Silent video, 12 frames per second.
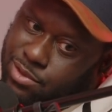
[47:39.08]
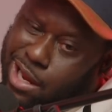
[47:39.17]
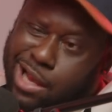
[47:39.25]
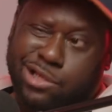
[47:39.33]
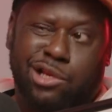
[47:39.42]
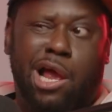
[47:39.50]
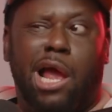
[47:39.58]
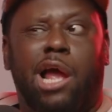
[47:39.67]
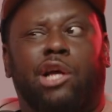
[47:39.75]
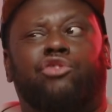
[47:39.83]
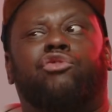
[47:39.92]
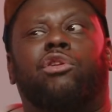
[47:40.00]
it's an
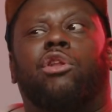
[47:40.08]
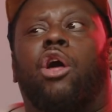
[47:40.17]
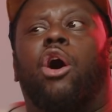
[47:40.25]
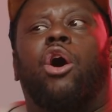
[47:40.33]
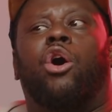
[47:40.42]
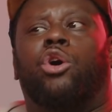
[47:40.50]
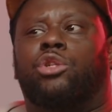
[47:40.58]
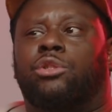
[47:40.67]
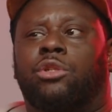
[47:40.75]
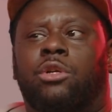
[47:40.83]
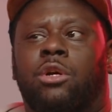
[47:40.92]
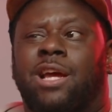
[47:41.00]
extra large
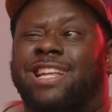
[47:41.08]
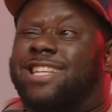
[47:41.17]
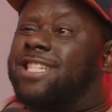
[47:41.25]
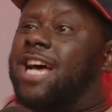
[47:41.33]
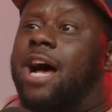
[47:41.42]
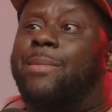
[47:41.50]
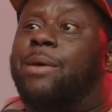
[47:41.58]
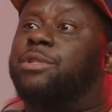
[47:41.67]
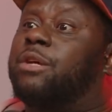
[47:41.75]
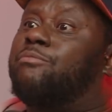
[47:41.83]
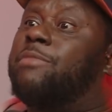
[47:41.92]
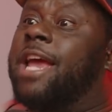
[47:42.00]
the time I was
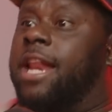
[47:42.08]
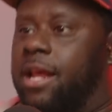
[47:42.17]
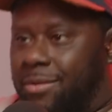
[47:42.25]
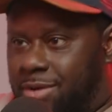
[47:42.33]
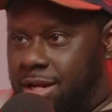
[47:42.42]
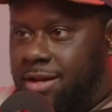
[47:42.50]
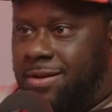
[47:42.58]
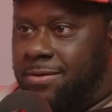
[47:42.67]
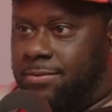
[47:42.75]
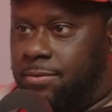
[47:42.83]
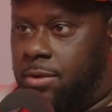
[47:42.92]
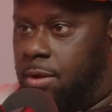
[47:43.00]
a medium, nigga.
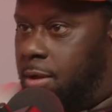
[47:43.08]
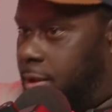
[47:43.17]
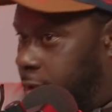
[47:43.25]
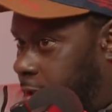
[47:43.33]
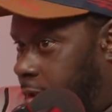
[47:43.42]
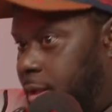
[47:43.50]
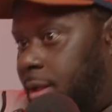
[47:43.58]
Yeah.